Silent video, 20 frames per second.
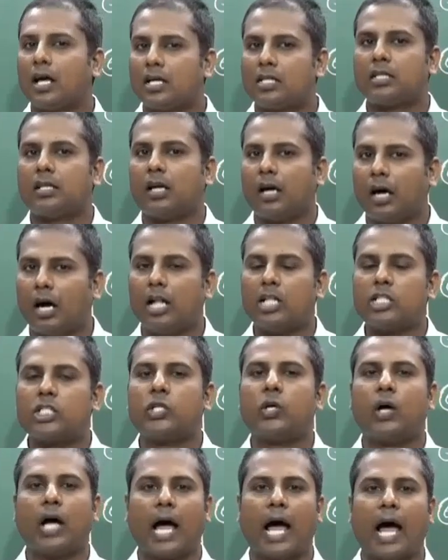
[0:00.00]
art
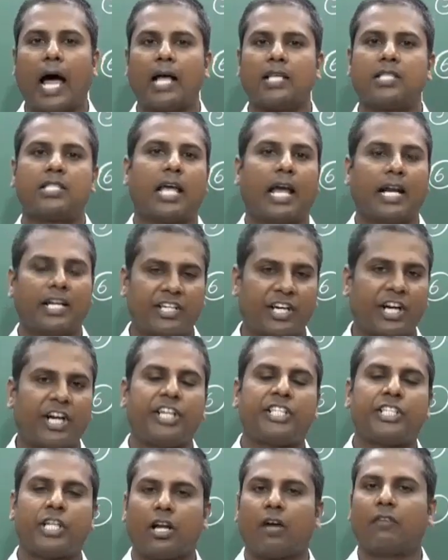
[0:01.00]
also has a
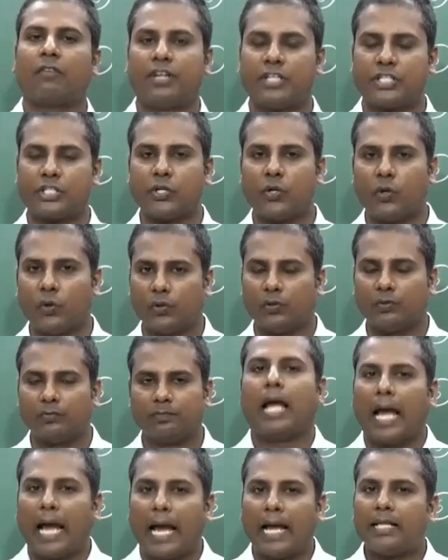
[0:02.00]
tradition of its own
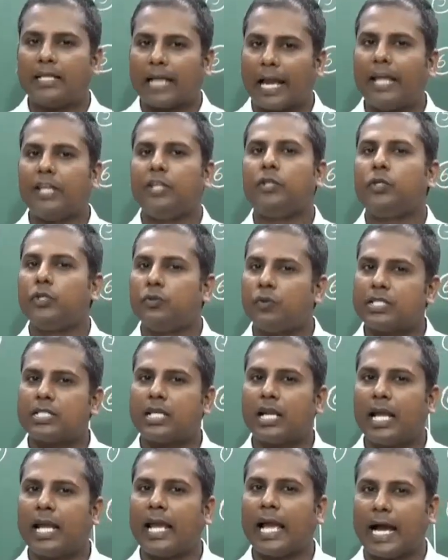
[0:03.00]
and a
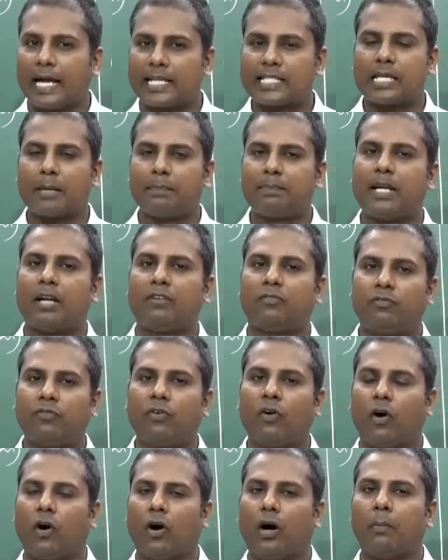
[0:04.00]
universally accepted
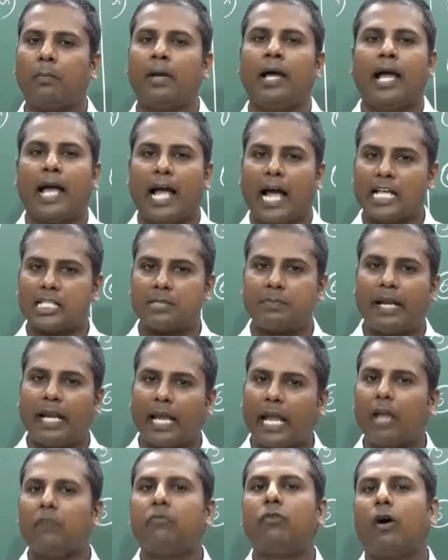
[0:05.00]
form has
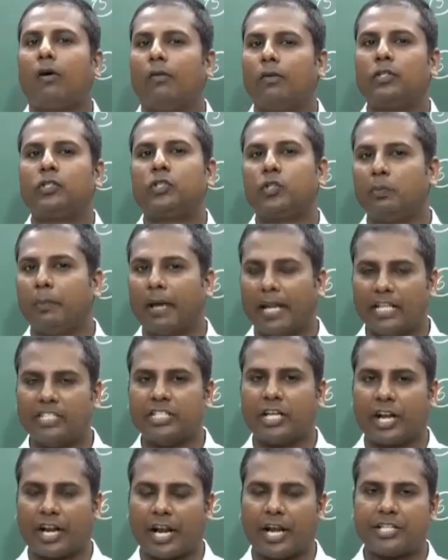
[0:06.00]
been evolved through many
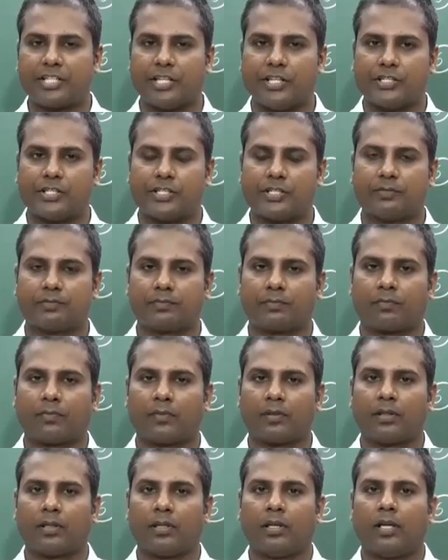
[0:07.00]
generations.
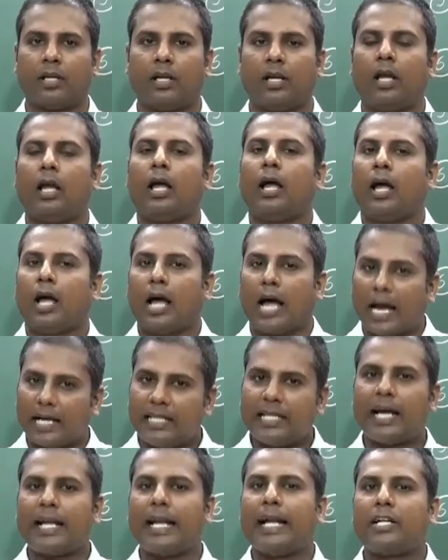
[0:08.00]

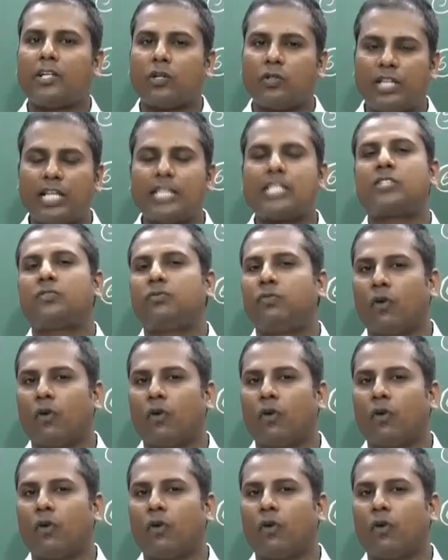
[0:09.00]
Adhering to this